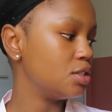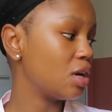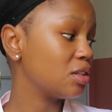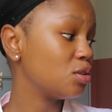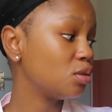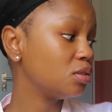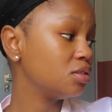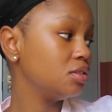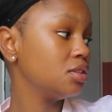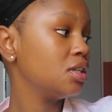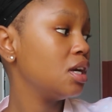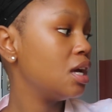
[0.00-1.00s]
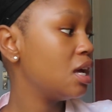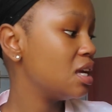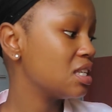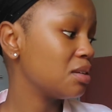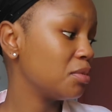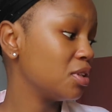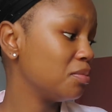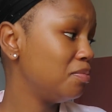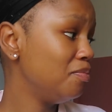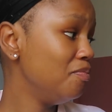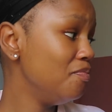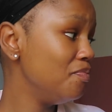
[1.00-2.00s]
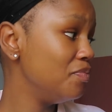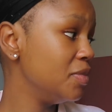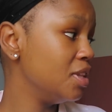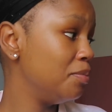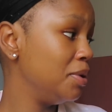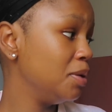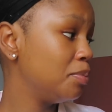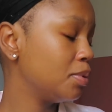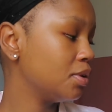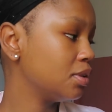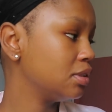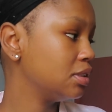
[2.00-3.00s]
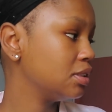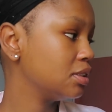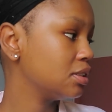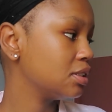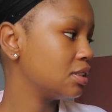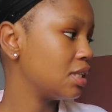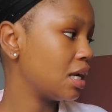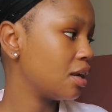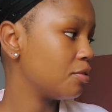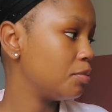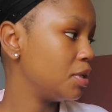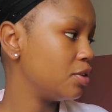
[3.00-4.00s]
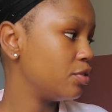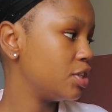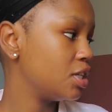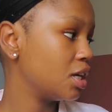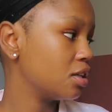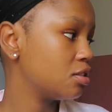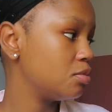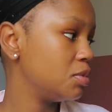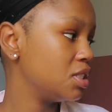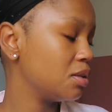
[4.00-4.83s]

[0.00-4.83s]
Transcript: So I told some of the people that have been reaching out to me,